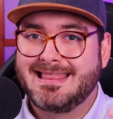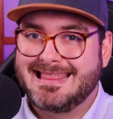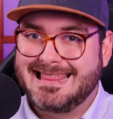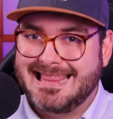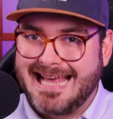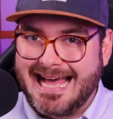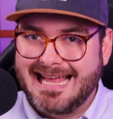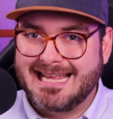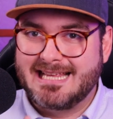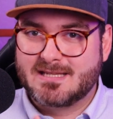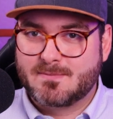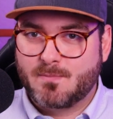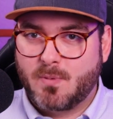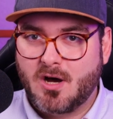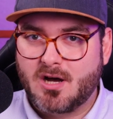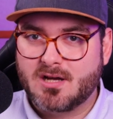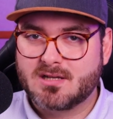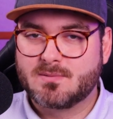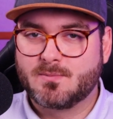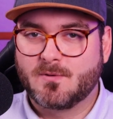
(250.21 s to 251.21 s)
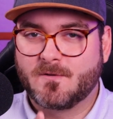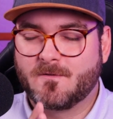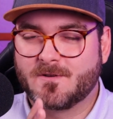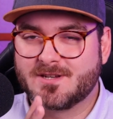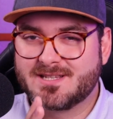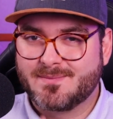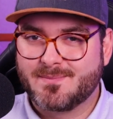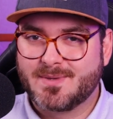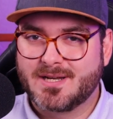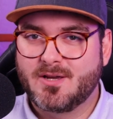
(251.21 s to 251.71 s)
That is possible for
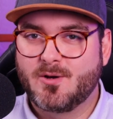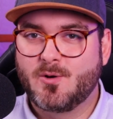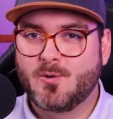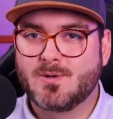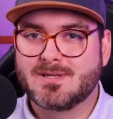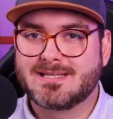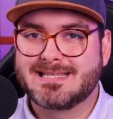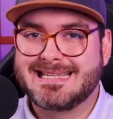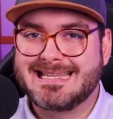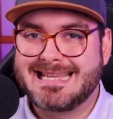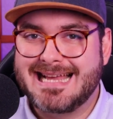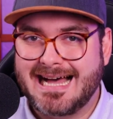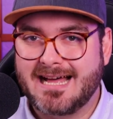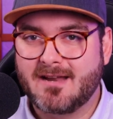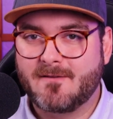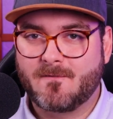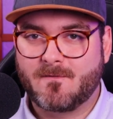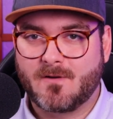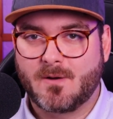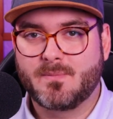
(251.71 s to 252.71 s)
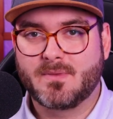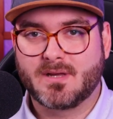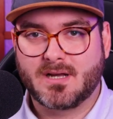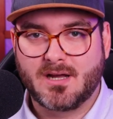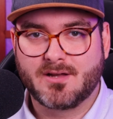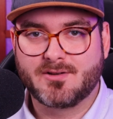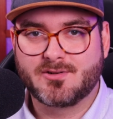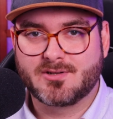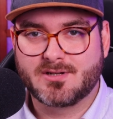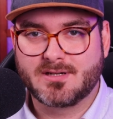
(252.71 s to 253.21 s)
somebody who is not from the
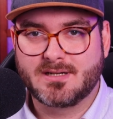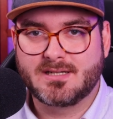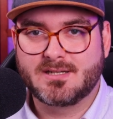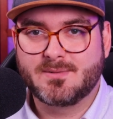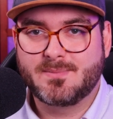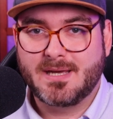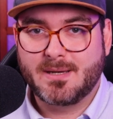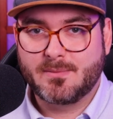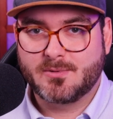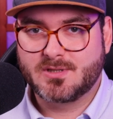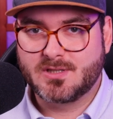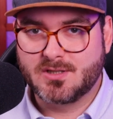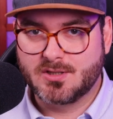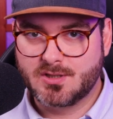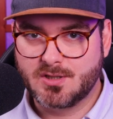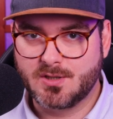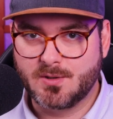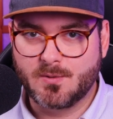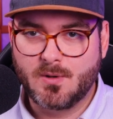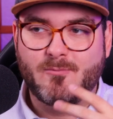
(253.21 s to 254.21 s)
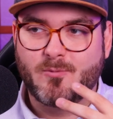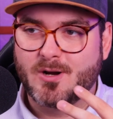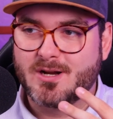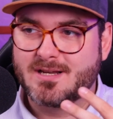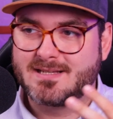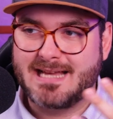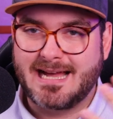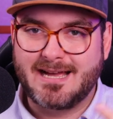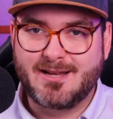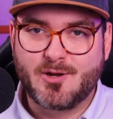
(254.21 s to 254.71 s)
country to be able to do.
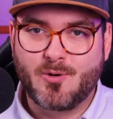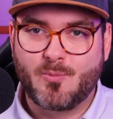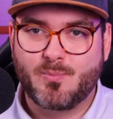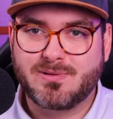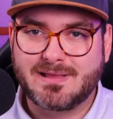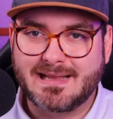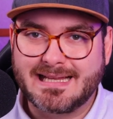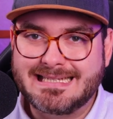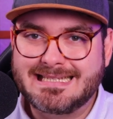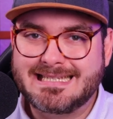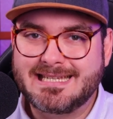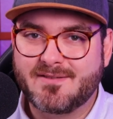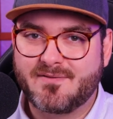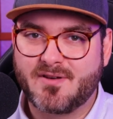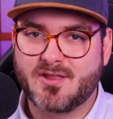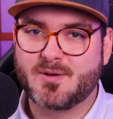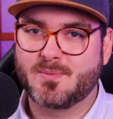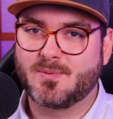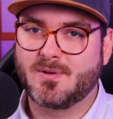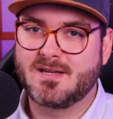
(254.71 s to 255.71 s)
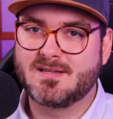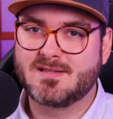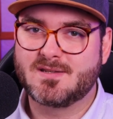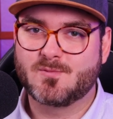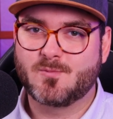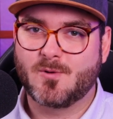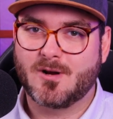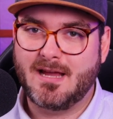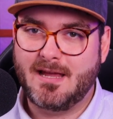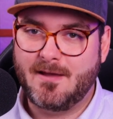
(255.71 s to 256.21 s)
Whereas I know plenty of other
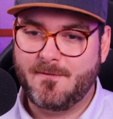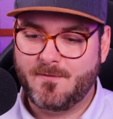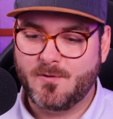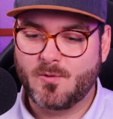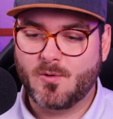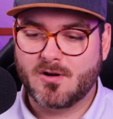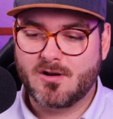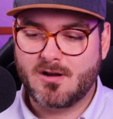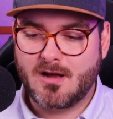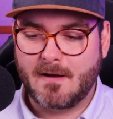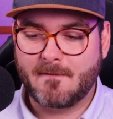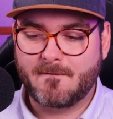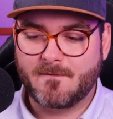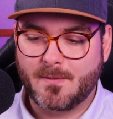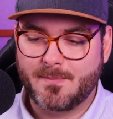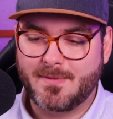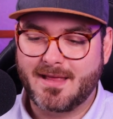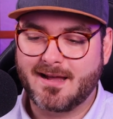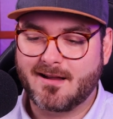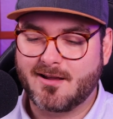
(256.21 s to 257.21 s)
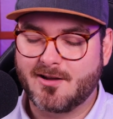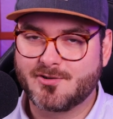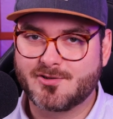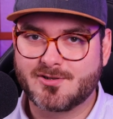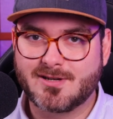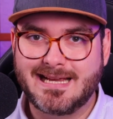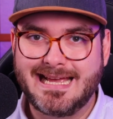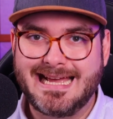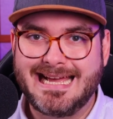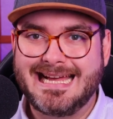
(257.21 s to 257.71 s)
places where if you are not from that
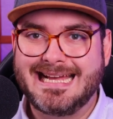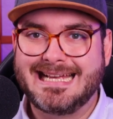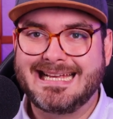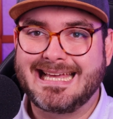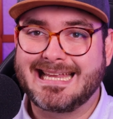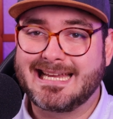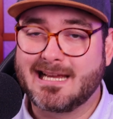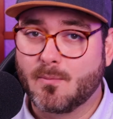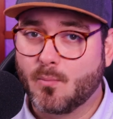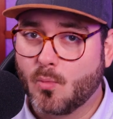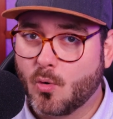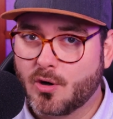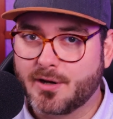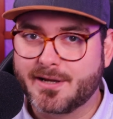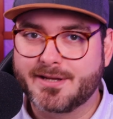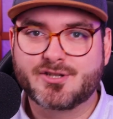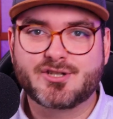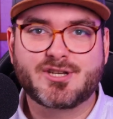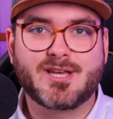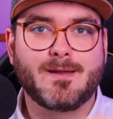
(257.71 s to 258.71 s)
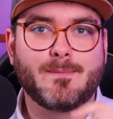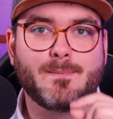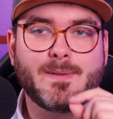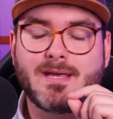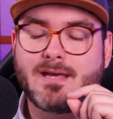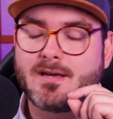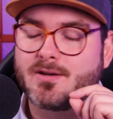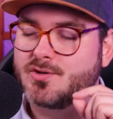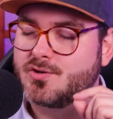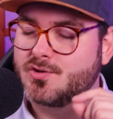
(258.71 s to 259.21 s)
country, getting a mortgage can
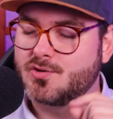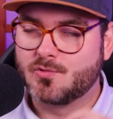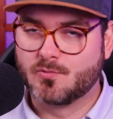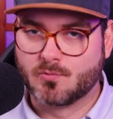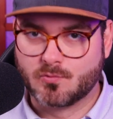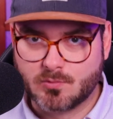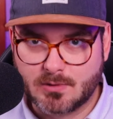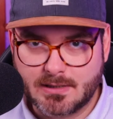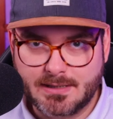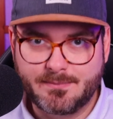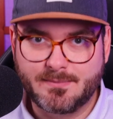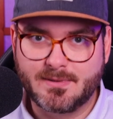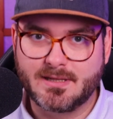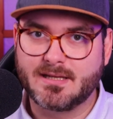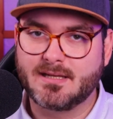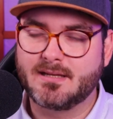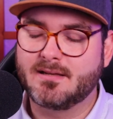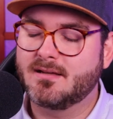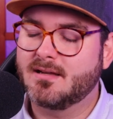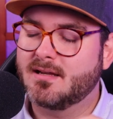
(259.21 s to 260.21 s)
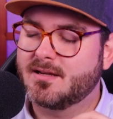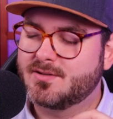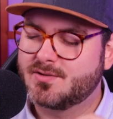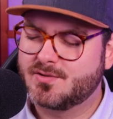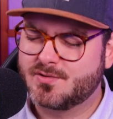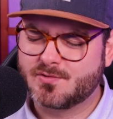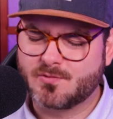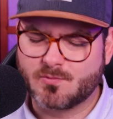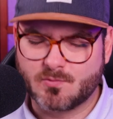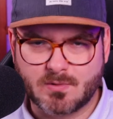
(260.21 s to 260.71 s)
be extremely,
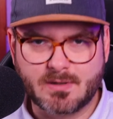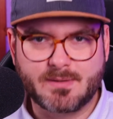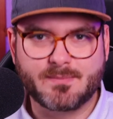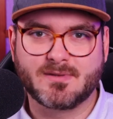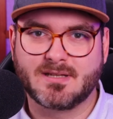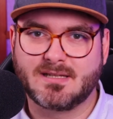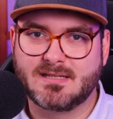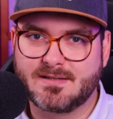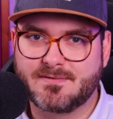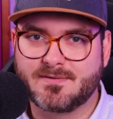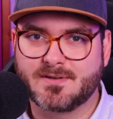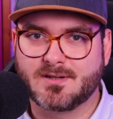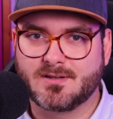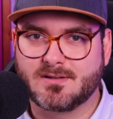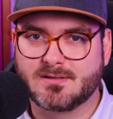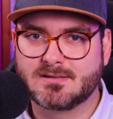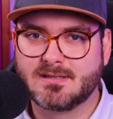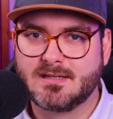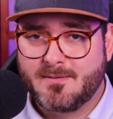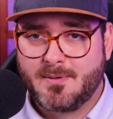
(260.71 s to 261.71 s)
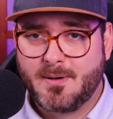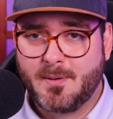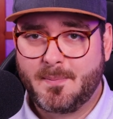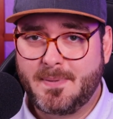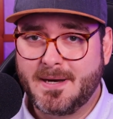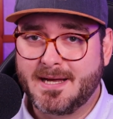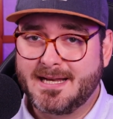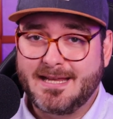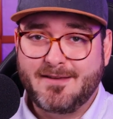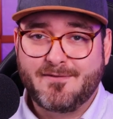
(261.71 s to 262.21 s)
extremely difficult.
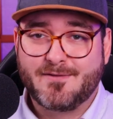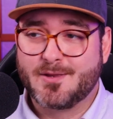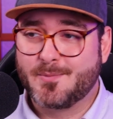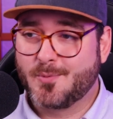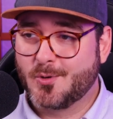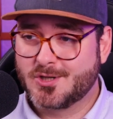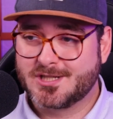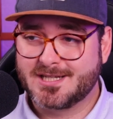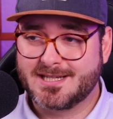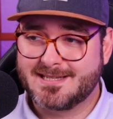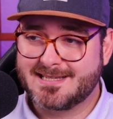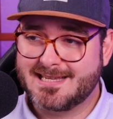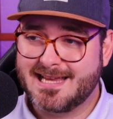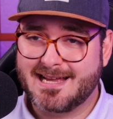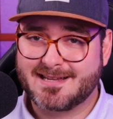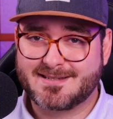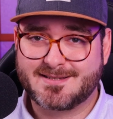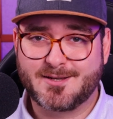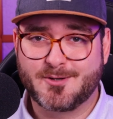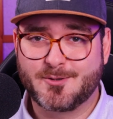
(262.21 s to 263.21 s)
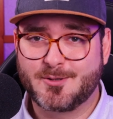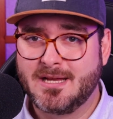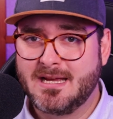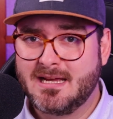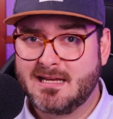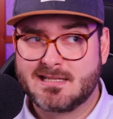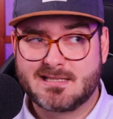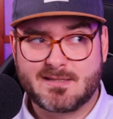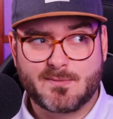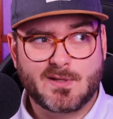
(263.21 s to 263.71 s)
But even the Portuguese tax code,
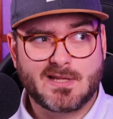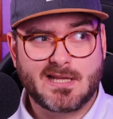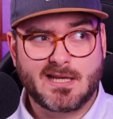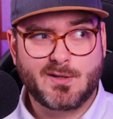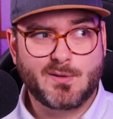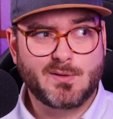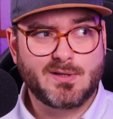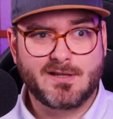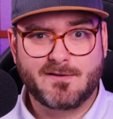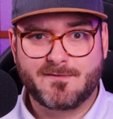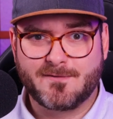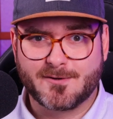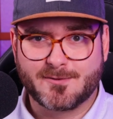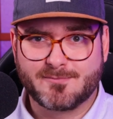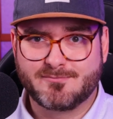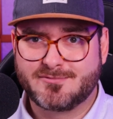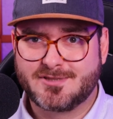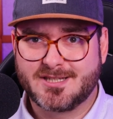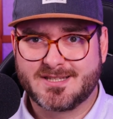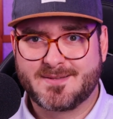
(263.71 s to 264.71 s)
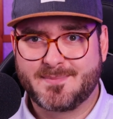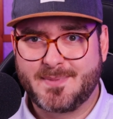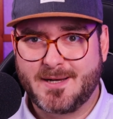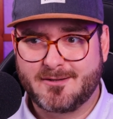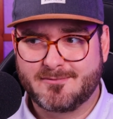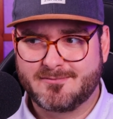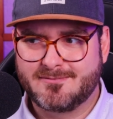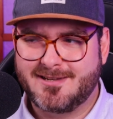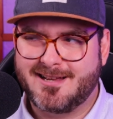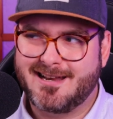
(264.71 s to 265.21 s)
something that you need for just
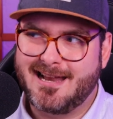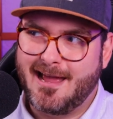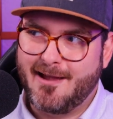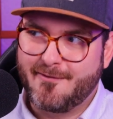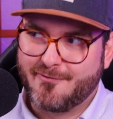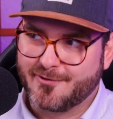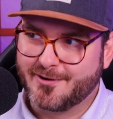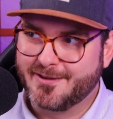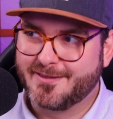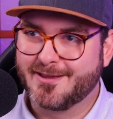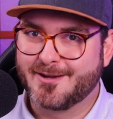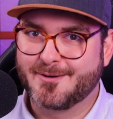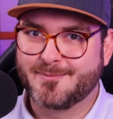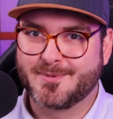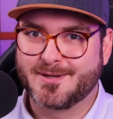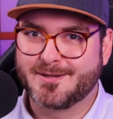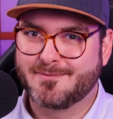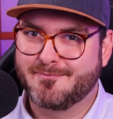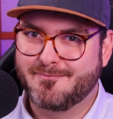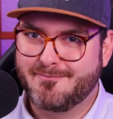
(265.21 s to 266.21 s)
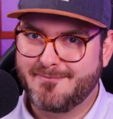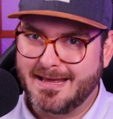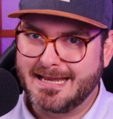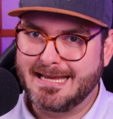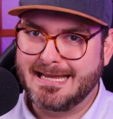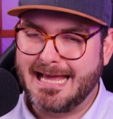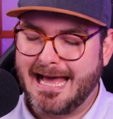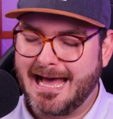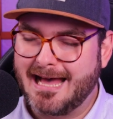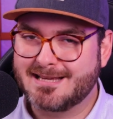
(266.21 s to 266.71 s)
about not everything, but
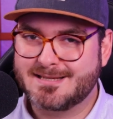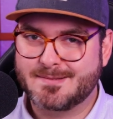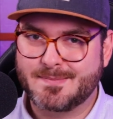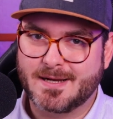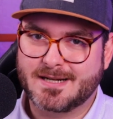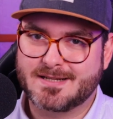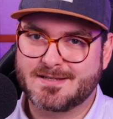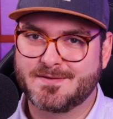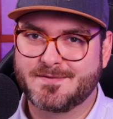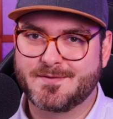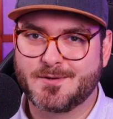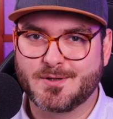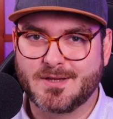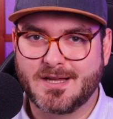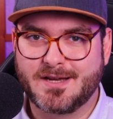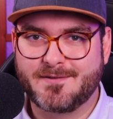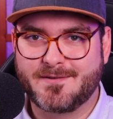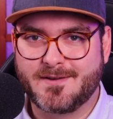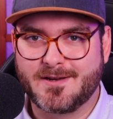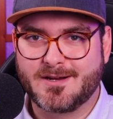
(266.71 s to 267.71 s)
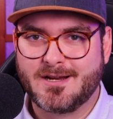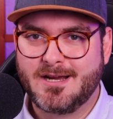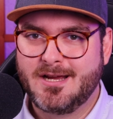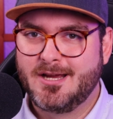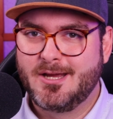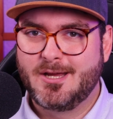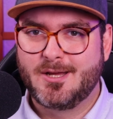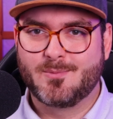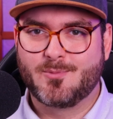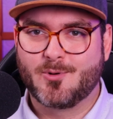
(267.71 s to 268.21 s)
many aspects of your life here
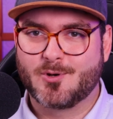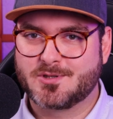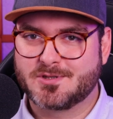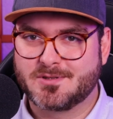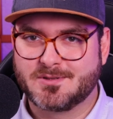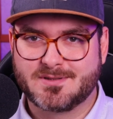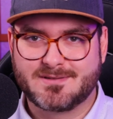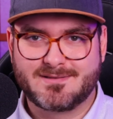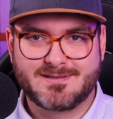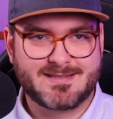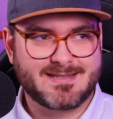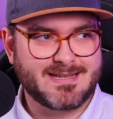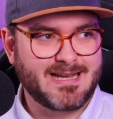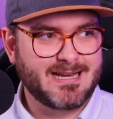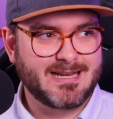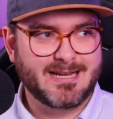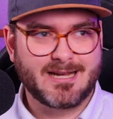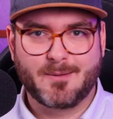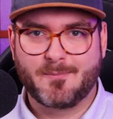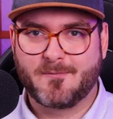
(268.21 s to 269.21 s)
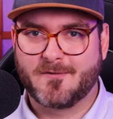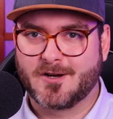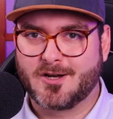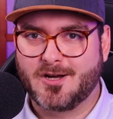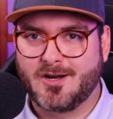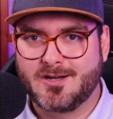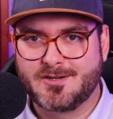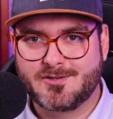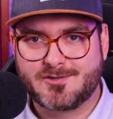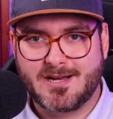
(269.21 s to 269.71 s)
in Portugal, signing up for
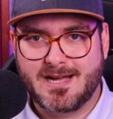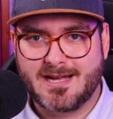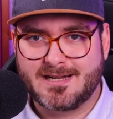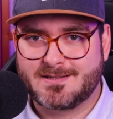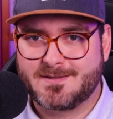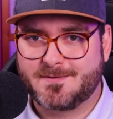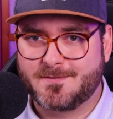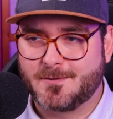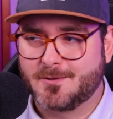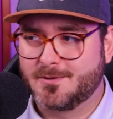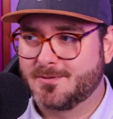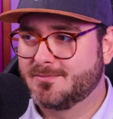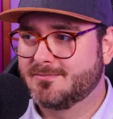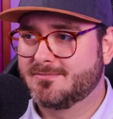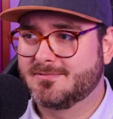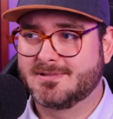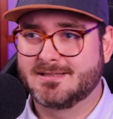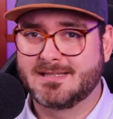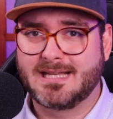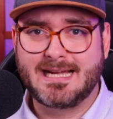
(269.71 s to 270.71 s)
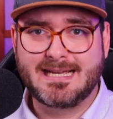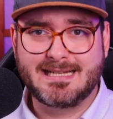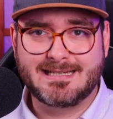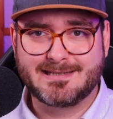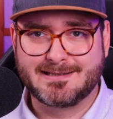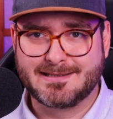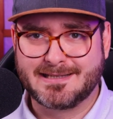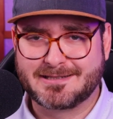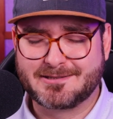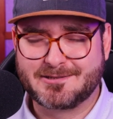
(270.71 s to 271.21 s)
contracts for
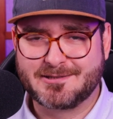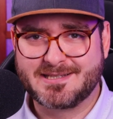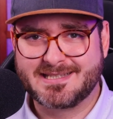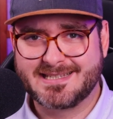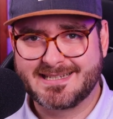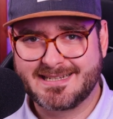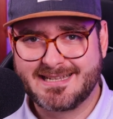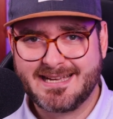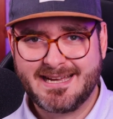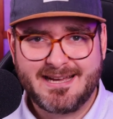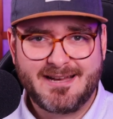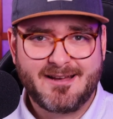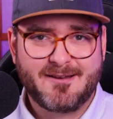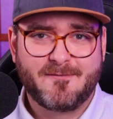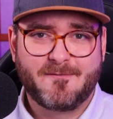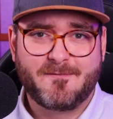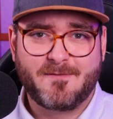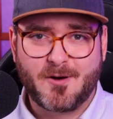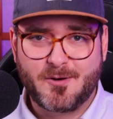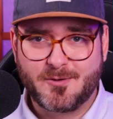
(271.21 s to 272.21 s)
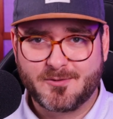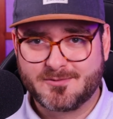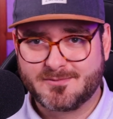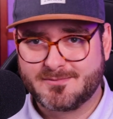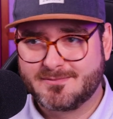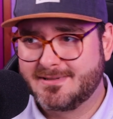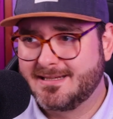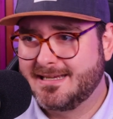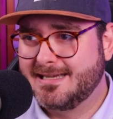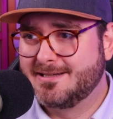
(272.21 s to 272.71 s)
light, electricity,
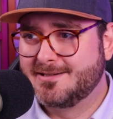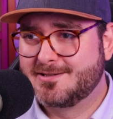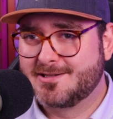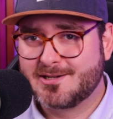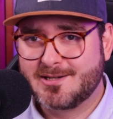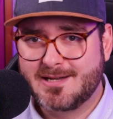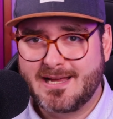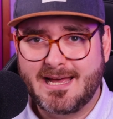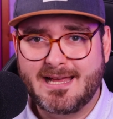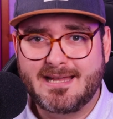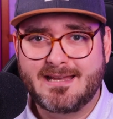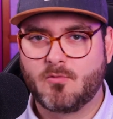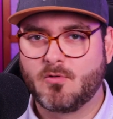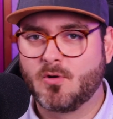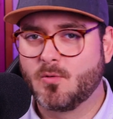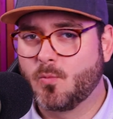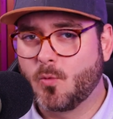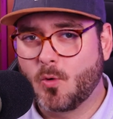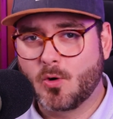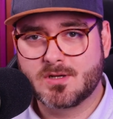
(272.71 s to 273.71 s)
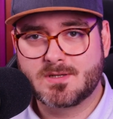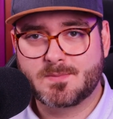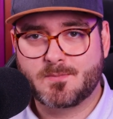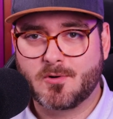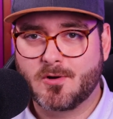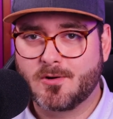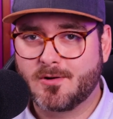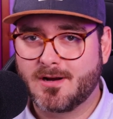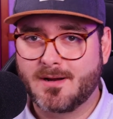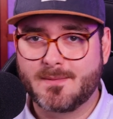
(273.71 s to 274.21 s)
phone, internet, rewards
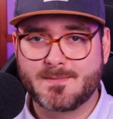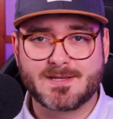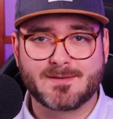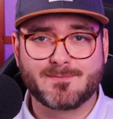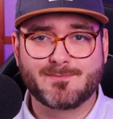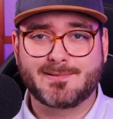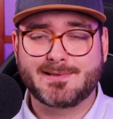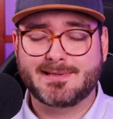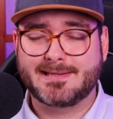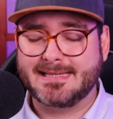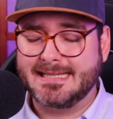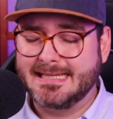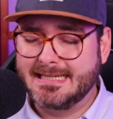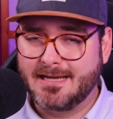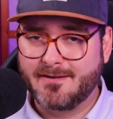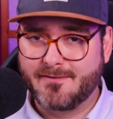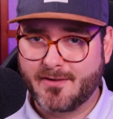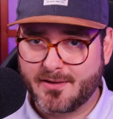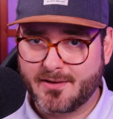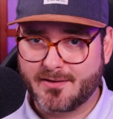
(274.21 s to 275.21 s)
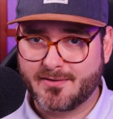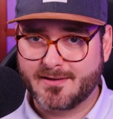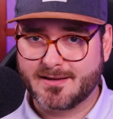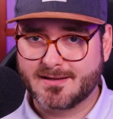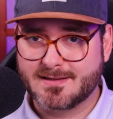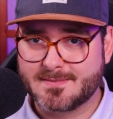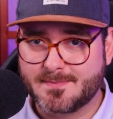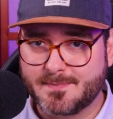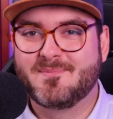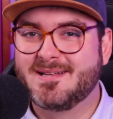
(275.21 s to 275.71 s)
programs, and plenty of other things.